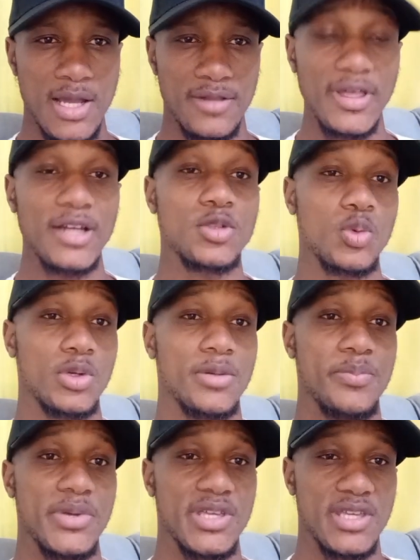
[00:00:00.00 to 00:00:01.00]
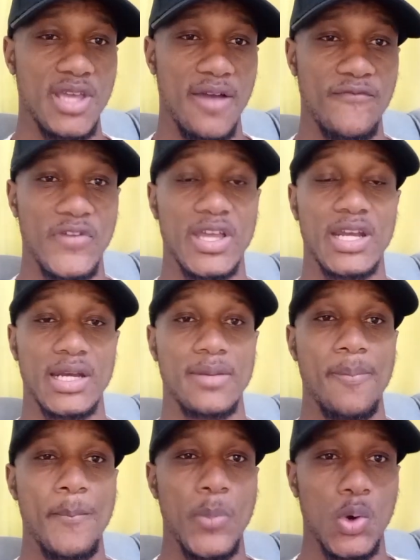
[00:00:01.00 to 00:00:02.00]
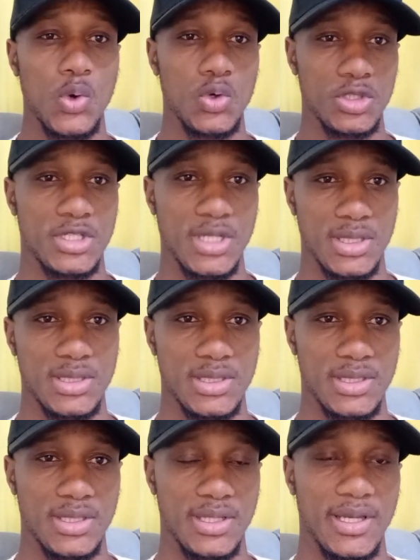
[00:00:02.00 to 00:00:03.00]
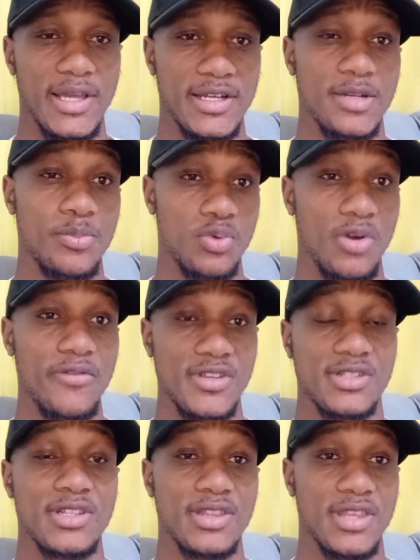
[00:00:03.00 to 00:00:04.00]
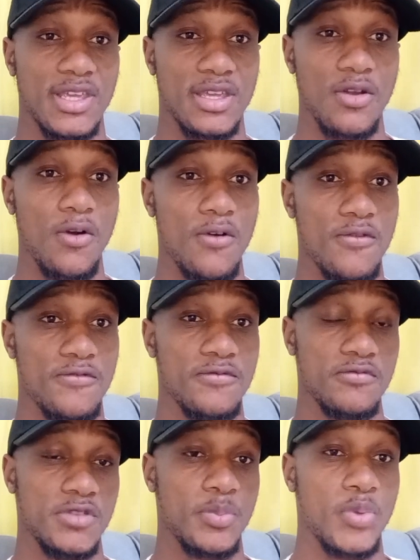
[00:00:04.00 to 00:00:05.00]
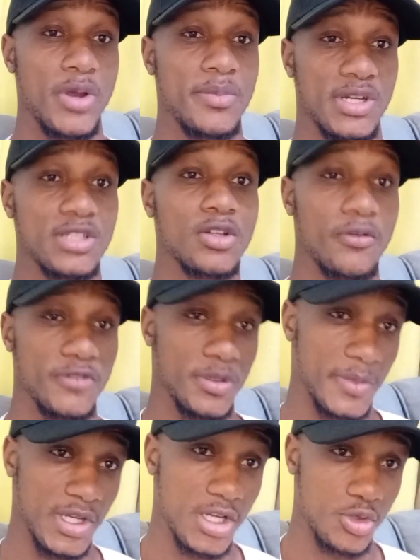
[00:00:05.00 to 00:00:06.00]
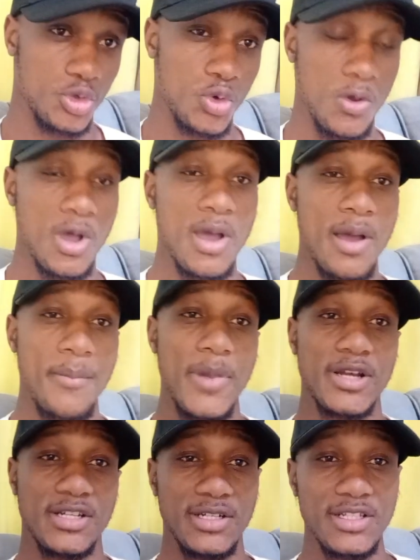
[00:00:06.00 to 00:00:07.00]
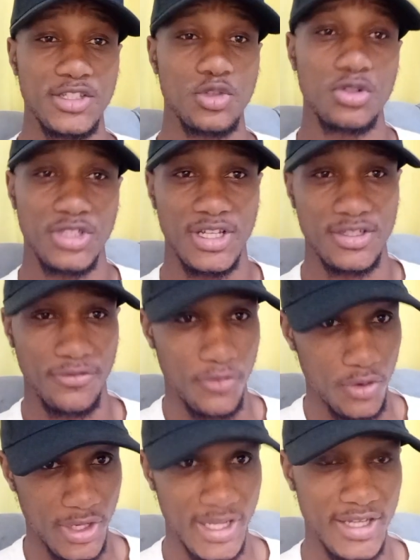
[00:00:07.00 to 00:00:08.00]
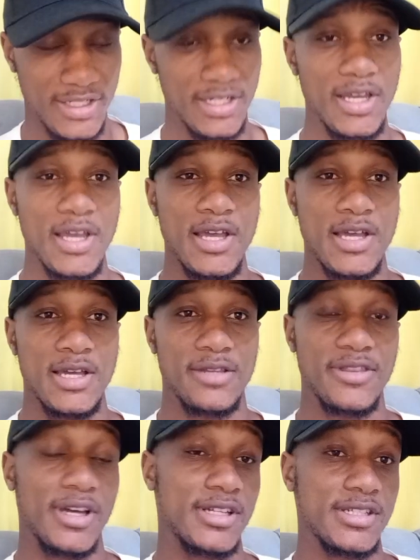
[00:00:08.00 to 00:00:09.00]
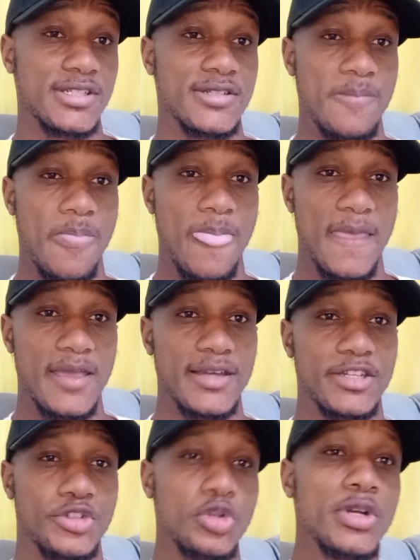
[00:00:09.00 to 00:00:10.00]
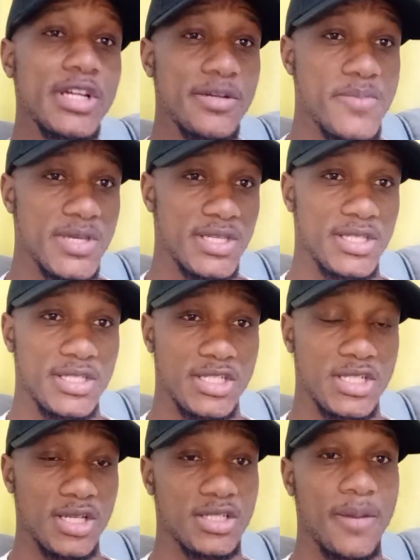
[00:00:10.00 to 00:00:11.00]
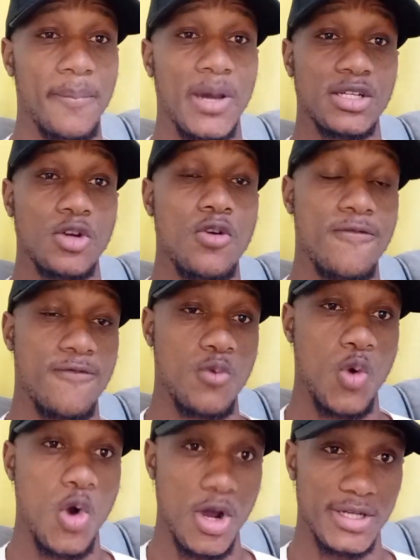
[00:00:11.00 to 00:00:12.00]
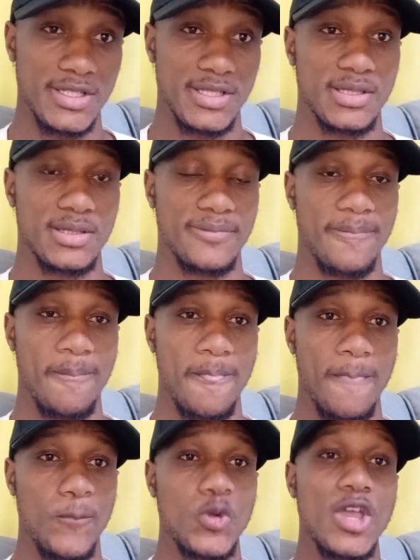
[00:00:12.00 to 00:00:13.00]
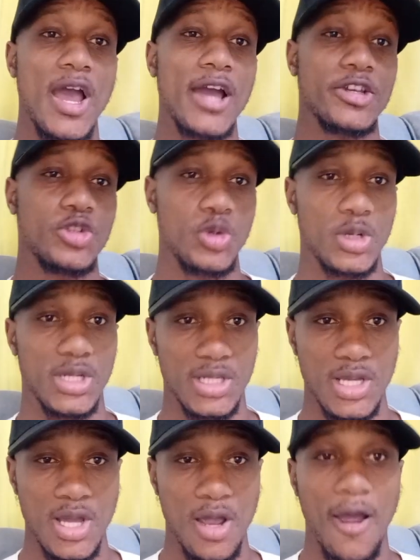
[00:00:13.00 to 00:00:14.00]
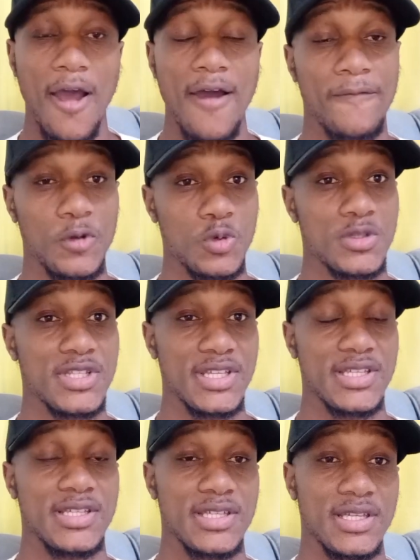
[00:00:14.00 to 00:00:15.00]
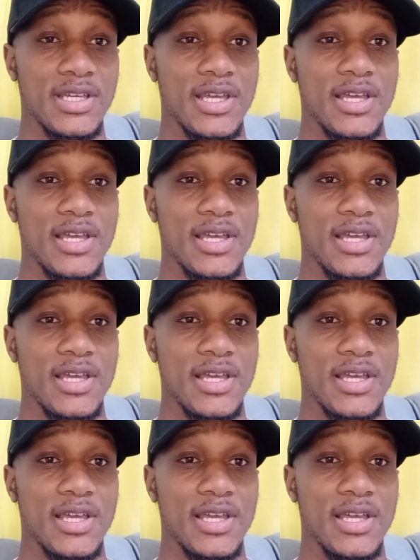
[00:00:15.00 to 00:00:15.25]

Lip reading: that will be a very bold and bravest thing of the Prime Minister of Jamaica to do. But let's not just forget that it shouldn't be just a matter of words. We actually have to see